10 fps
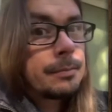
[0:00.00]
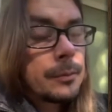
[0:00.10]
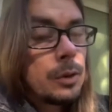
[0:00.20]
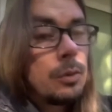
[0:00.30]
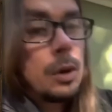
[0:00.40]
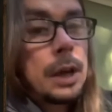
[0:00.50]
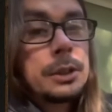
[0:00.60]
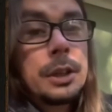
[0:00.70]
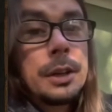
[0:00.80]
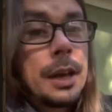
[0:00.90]
We're
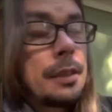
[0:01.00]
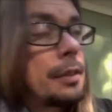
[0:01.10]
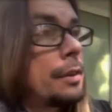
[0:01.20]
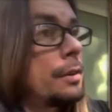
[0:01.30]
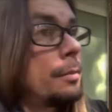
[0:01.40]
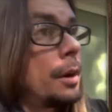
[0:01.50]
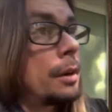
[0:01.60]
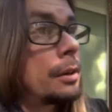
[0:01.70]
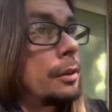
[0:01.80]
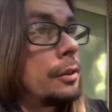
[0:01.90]
watching the death of the
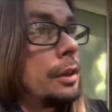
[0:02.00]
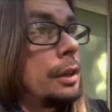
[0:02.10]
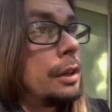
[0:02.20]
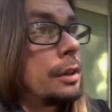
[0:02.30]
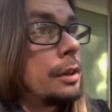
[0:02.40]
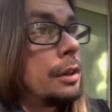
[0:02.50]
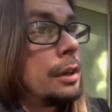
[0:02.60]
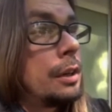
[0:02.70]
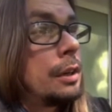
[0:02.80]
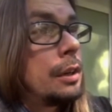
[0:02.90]
democracy here,
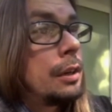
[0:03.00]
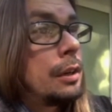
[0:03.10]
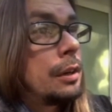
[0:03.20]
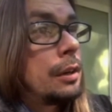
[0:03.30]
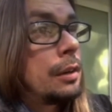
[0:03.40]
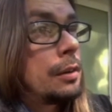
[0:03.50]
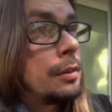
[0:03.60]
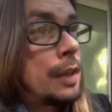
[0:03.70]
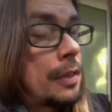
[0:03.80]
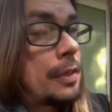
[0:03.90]

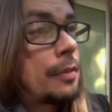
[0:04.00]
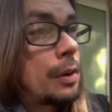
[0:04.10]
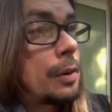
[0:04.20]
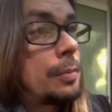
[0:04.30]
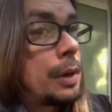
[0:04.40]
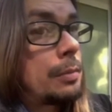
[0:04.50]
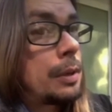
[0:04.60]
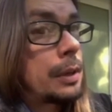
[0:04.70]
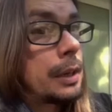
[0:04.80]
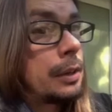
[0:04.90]
death of our
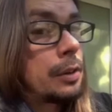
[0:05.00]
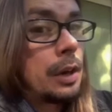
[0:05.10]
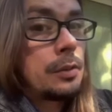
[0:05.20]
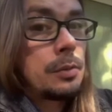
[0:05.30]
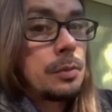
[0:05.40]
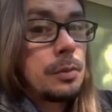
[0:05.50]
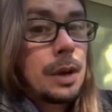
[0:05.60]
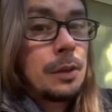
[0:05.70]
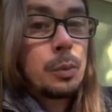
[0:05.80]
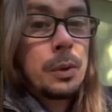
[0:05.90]
republic
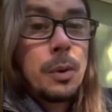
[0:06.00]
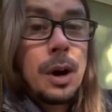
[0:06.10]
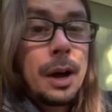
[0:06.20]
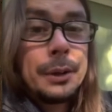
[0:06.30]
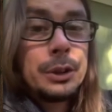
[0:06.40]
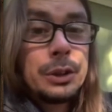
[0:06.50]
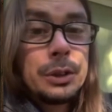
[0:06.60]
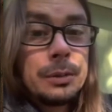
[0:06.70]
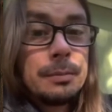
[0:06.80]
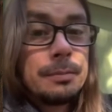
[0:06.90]
as we watch,
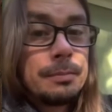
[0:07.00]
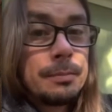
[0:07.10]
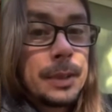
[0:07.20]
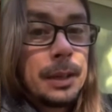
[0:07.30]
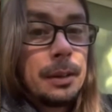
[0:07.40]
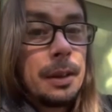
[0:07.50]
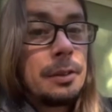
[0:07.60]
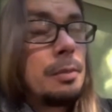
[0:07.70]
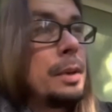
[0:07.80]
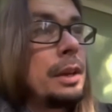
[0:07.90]
and
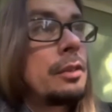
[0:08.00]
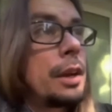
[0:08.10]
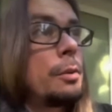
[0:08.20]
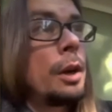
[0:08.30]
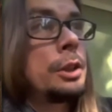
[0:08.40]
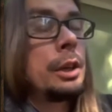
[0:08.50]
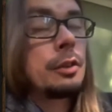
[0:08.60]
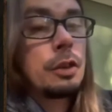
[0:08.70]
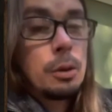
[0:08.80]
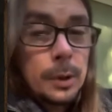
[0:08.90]
to me it's like watching a
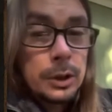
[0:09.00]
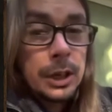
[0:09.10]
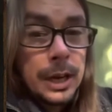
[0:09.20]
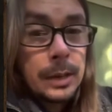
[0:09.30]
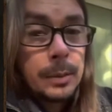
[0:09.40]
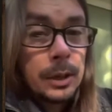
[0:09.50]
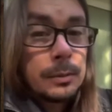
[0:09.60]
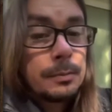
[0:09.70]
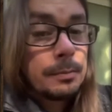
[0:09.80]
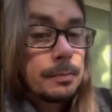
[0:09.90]
slow motion
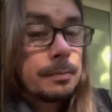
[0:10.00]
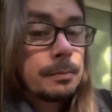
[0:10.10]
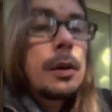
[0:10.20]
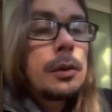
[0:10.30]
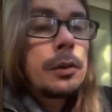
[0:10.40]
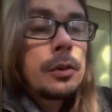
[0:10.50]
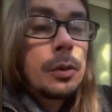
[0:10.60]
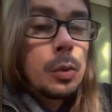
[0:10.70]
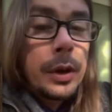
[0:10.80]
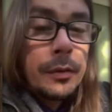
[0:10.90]
nightmare. So
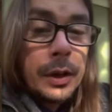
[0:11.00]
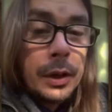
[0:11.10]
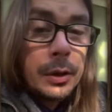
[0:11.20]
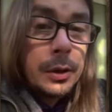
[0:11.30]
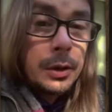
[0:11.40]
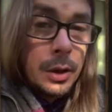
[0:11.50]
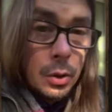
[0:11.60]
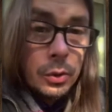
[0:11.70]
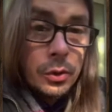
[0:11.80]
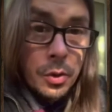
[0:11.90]
what if it
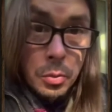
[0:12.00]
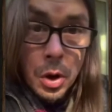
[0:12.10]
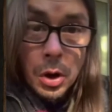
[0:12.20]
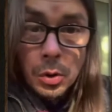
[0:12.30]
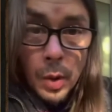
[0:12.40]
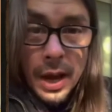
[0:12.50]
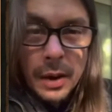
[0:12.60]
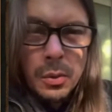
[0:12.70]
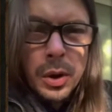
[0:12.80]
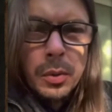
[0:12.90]
goes the wrong way?
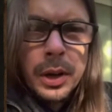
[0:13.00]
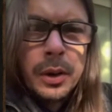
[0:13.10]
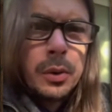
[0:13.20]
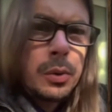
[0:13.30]
What do we do?